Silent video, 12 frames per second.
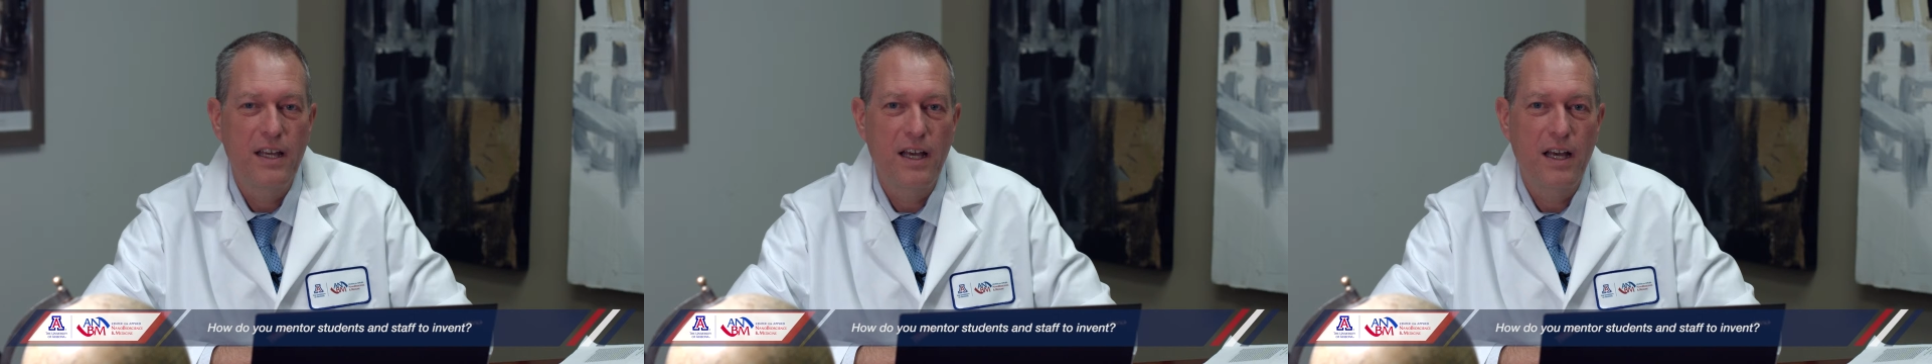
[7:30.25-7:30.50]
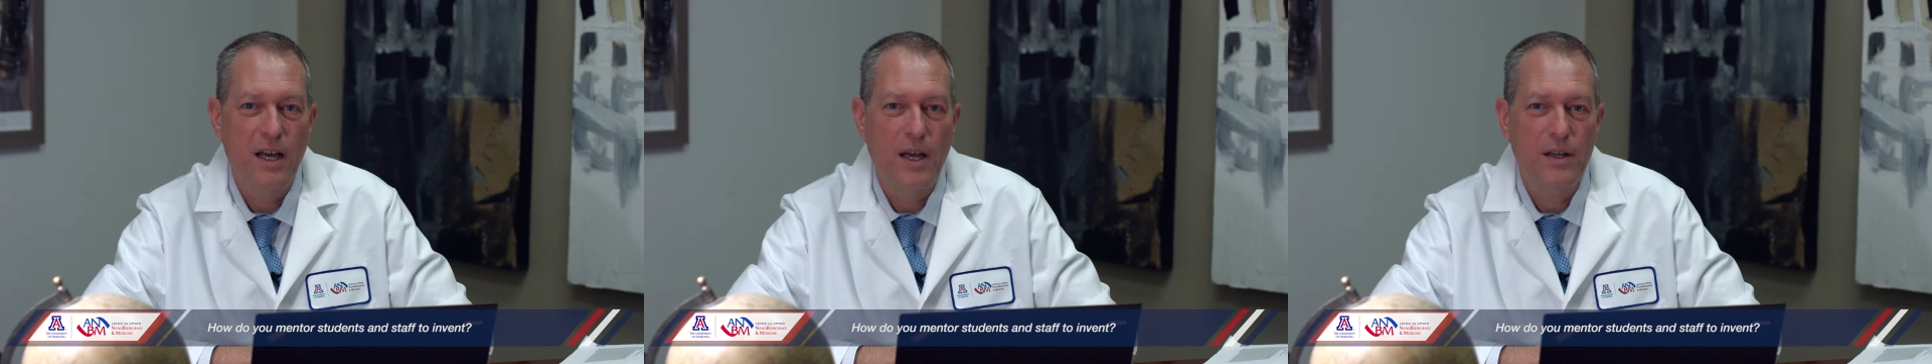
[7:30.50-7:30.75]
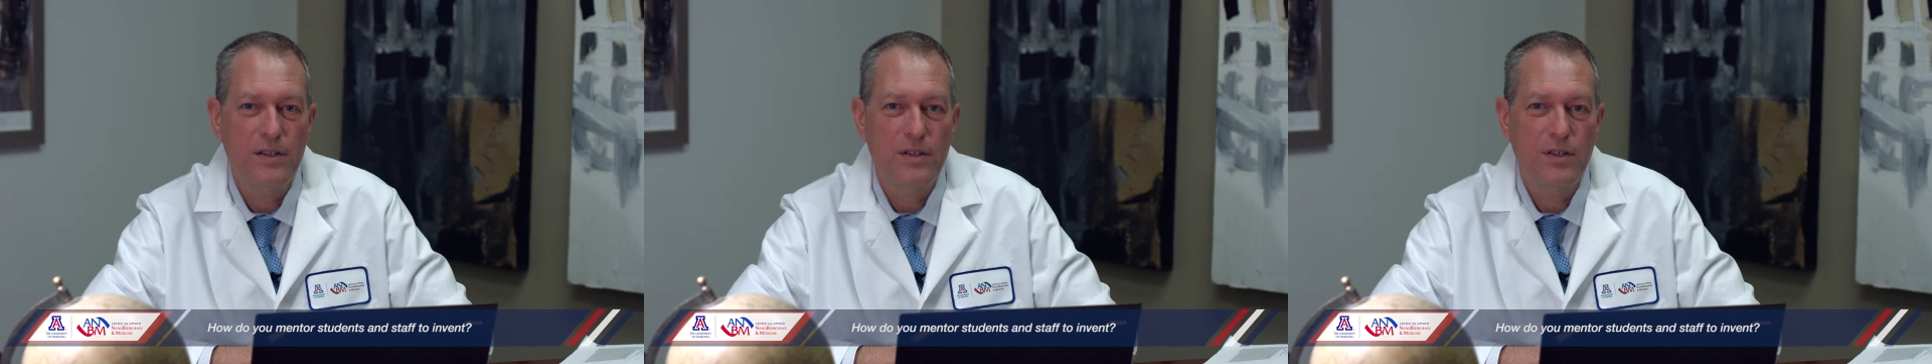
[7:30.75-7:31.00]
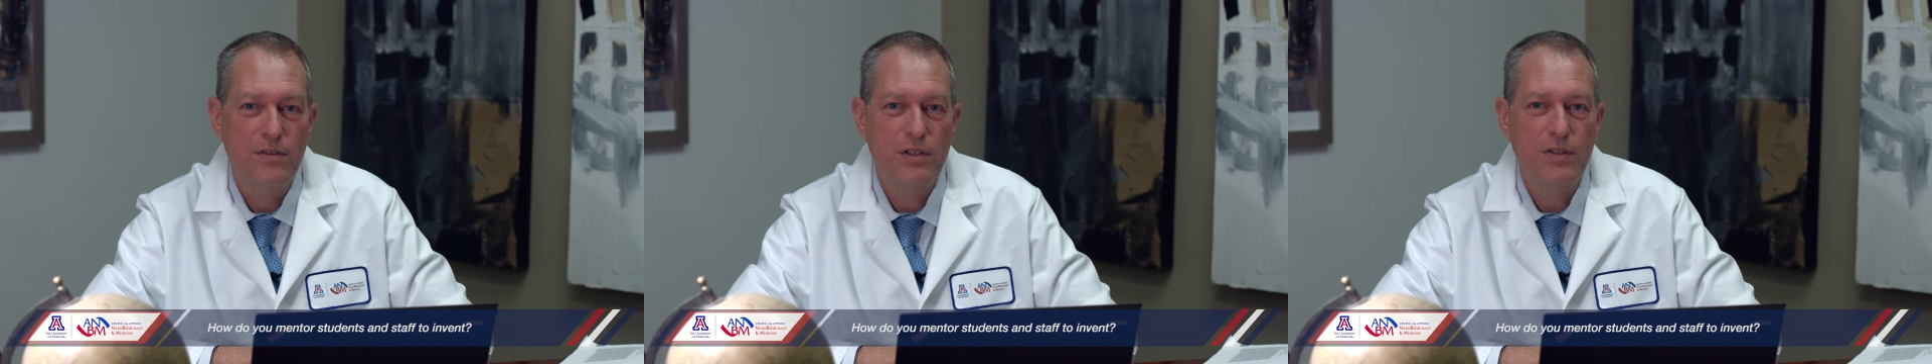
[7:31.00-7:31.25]
the
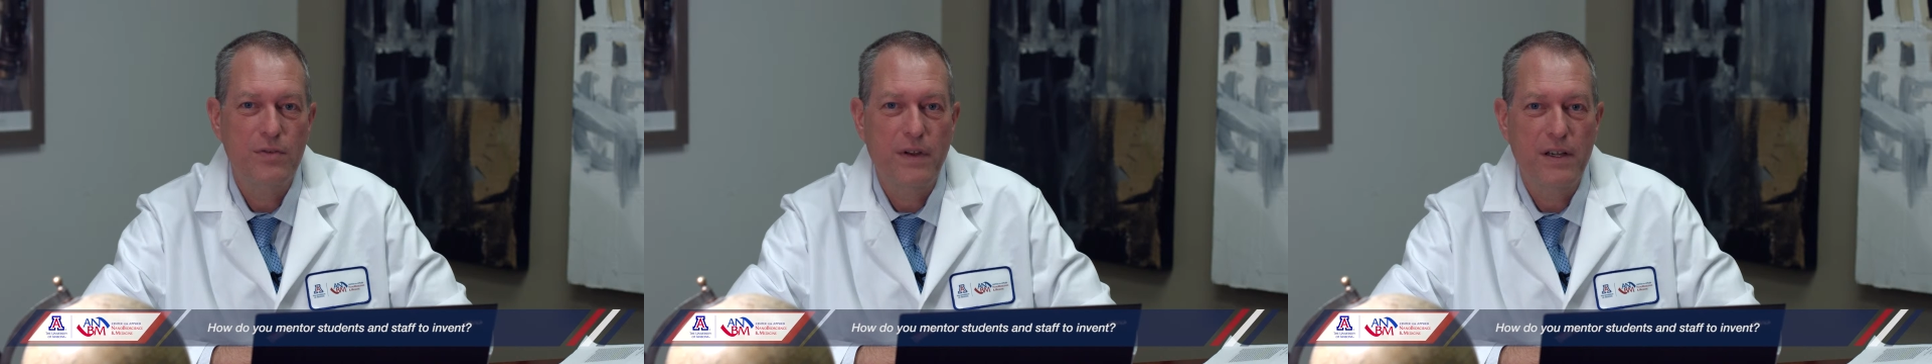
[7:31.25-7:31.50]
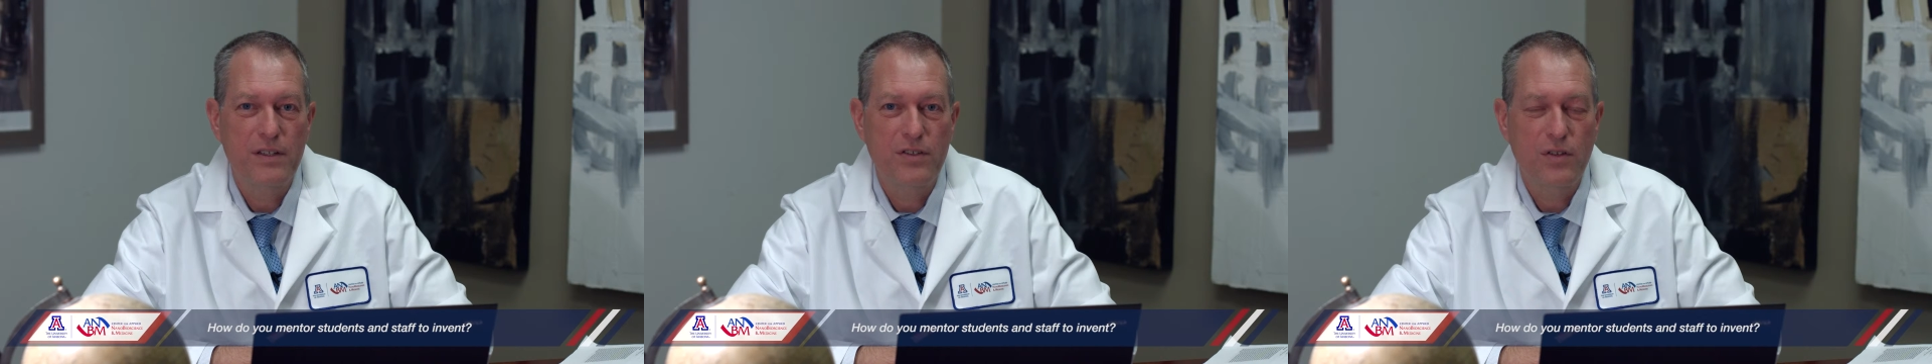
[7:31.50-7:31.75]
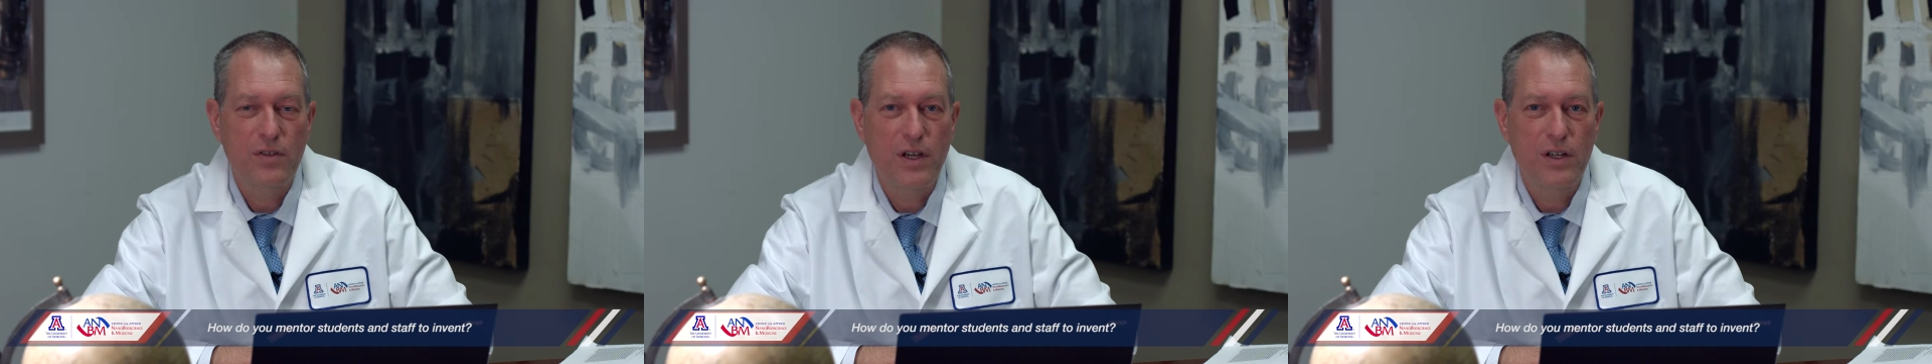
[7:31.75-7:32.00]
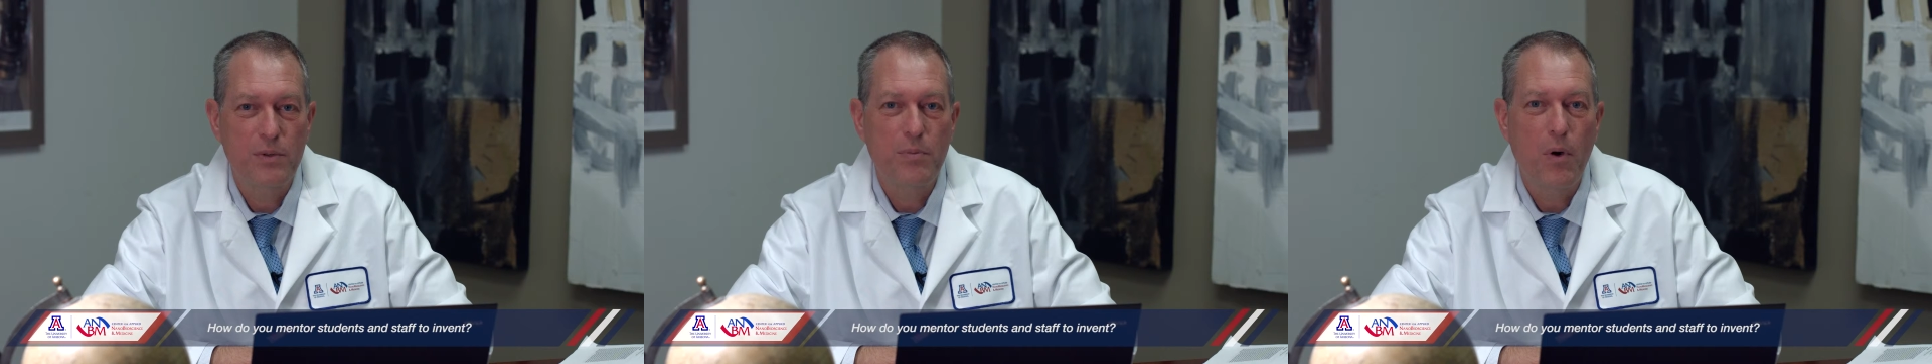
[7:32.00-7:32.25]
University of
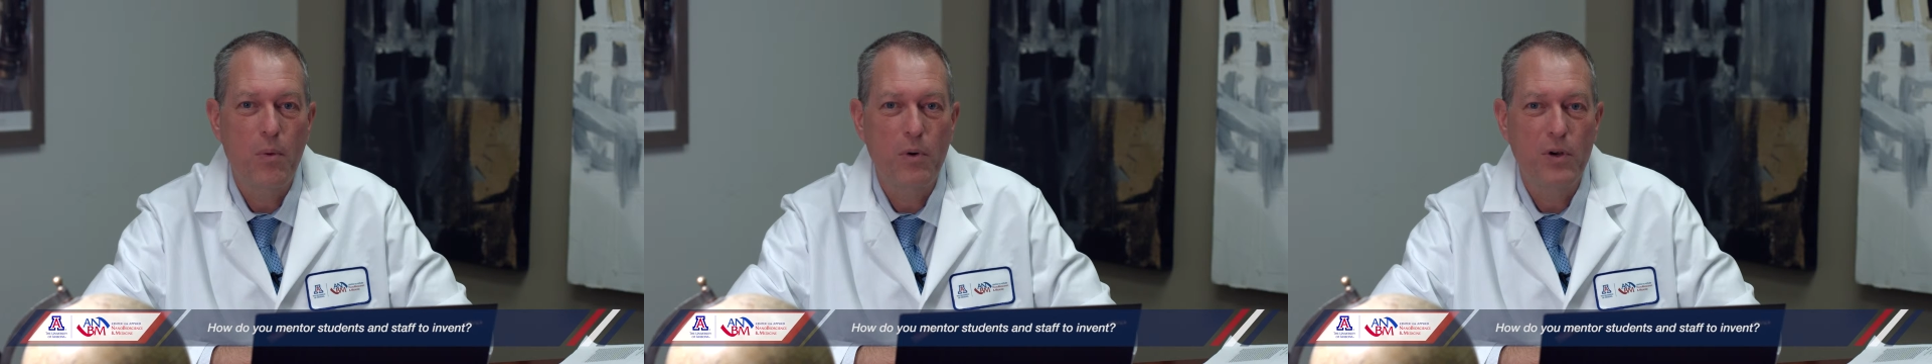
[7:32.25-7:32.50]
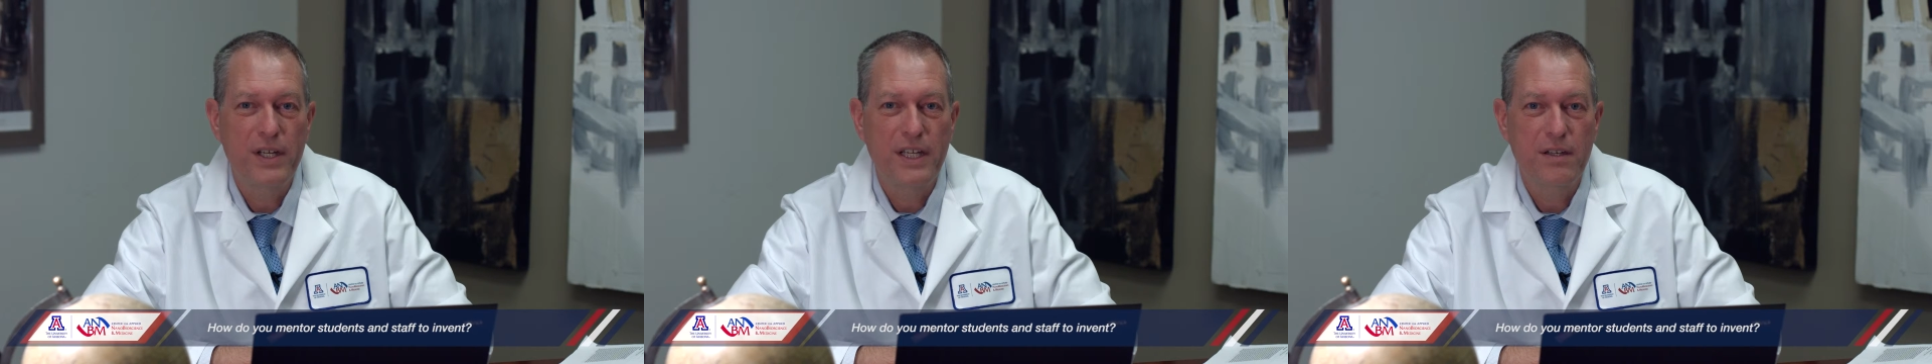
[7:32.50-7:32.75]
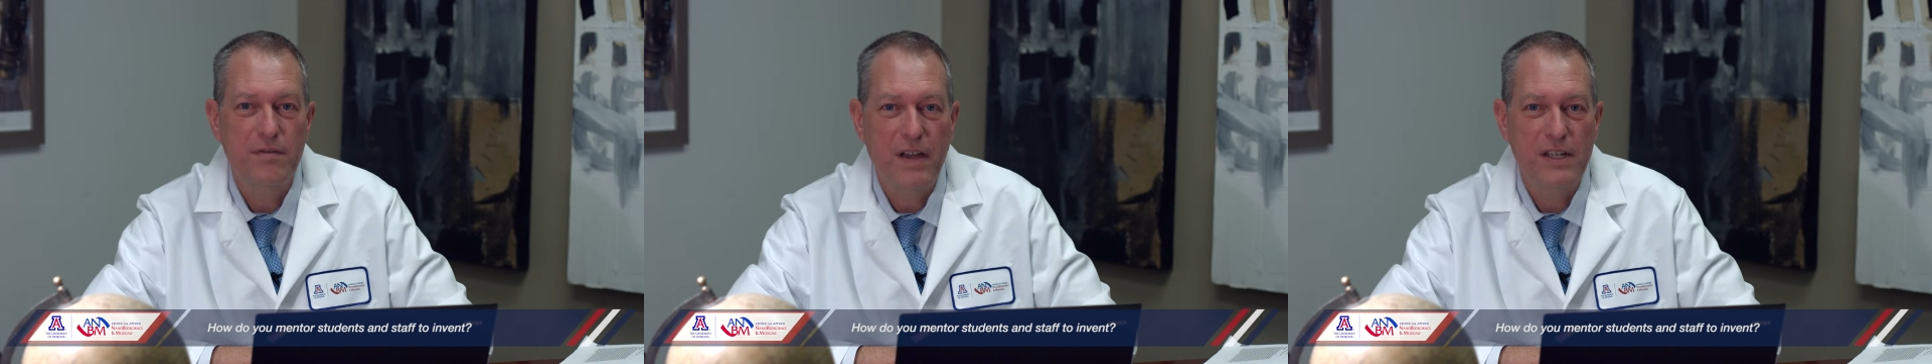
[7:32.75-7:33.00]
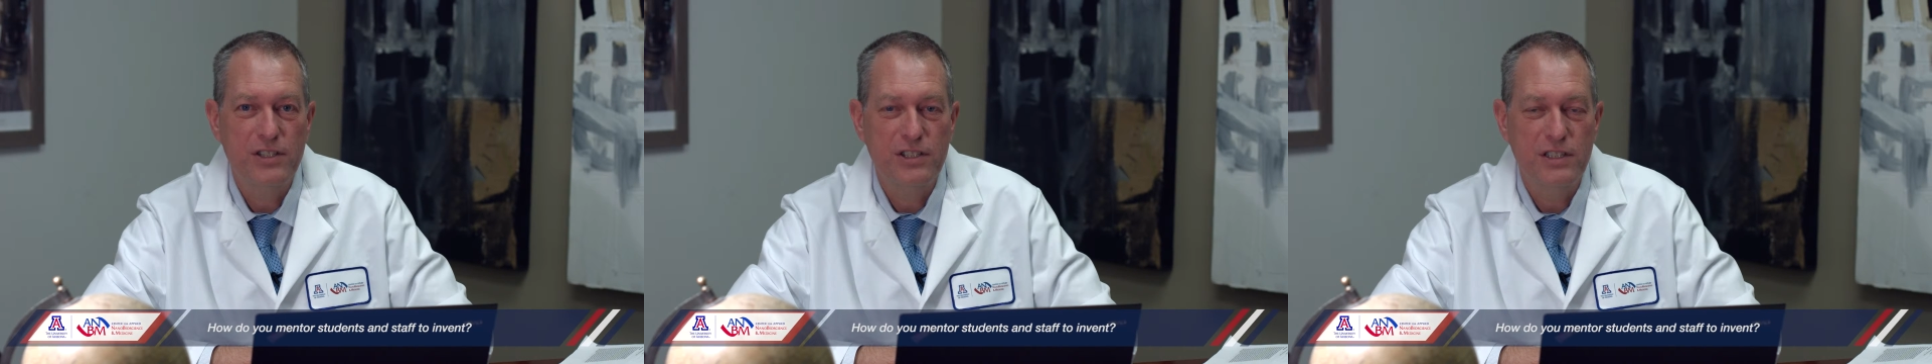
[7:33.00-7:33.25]
Arizona in promoting
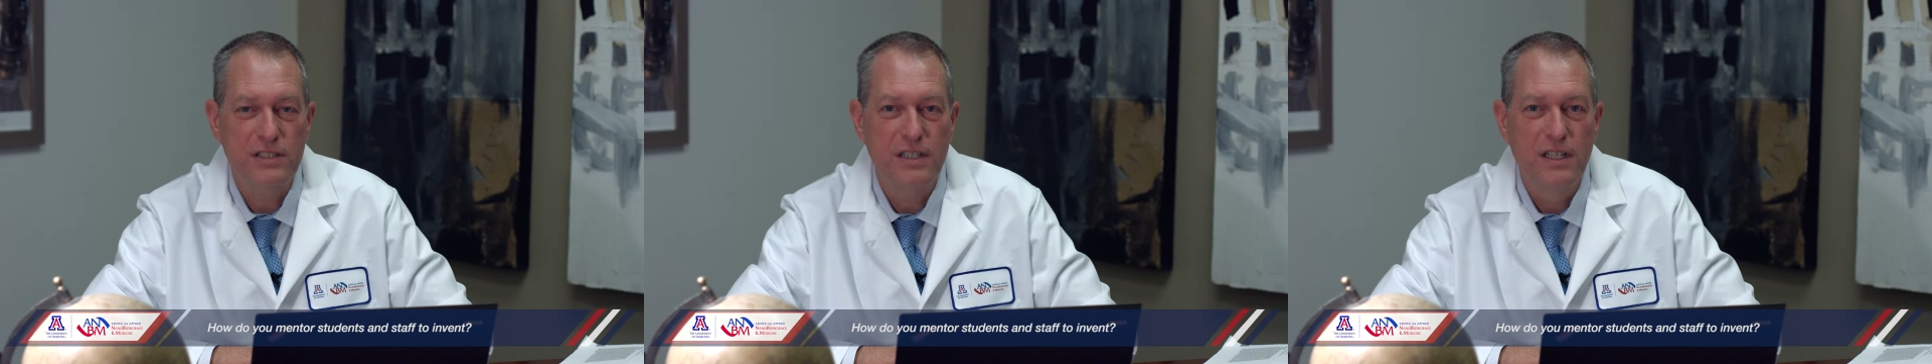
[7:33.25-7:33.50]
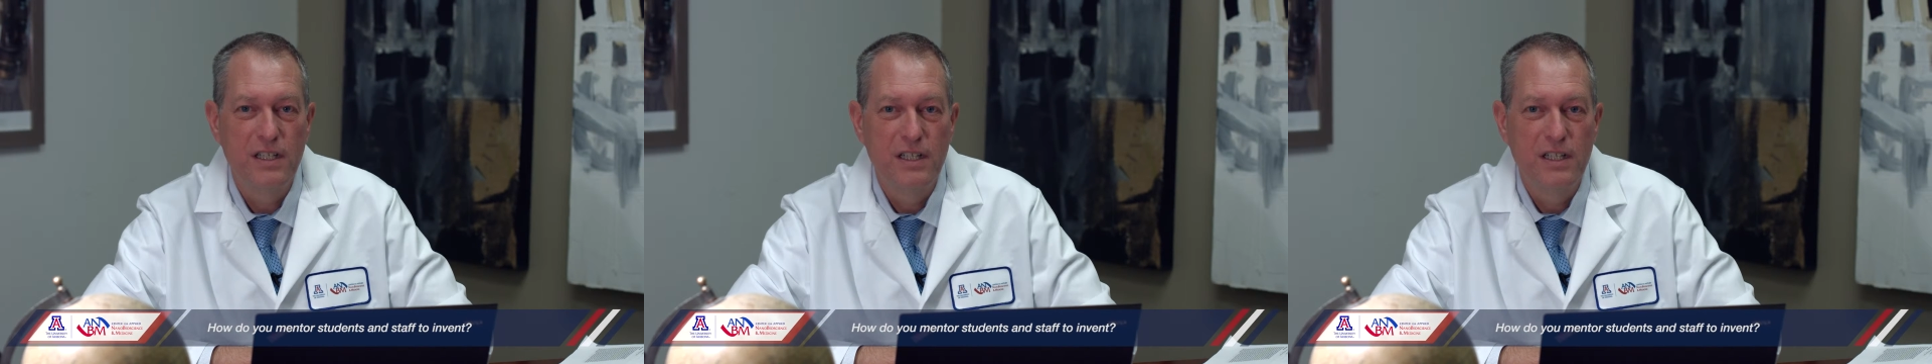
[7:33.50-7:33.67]
invention,